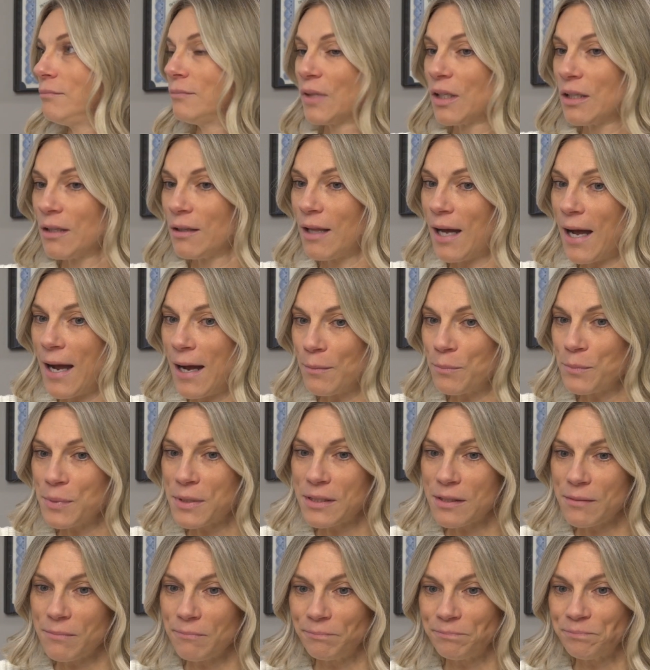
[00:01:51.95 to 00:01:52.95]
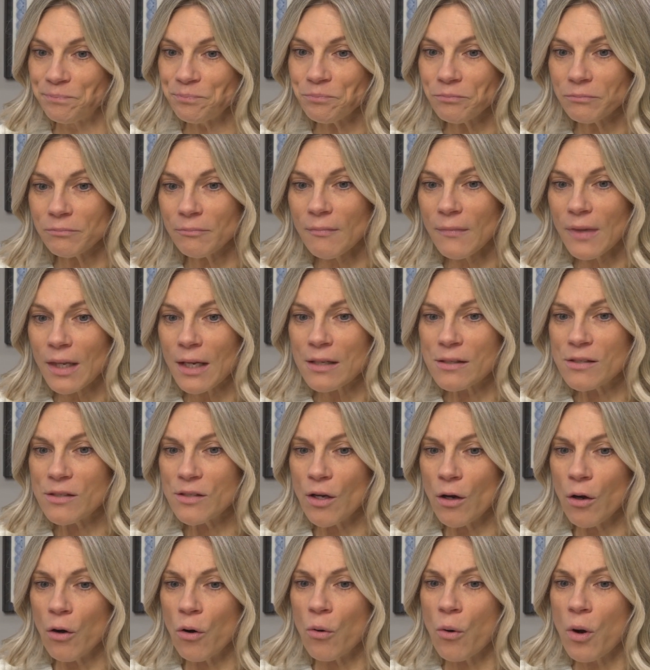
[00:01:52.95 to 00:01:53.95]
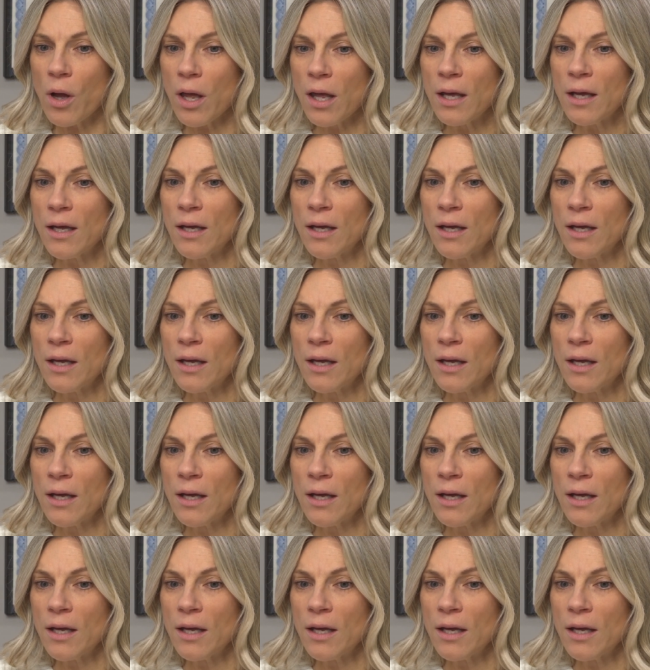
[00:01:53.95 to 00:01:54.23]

collapse. So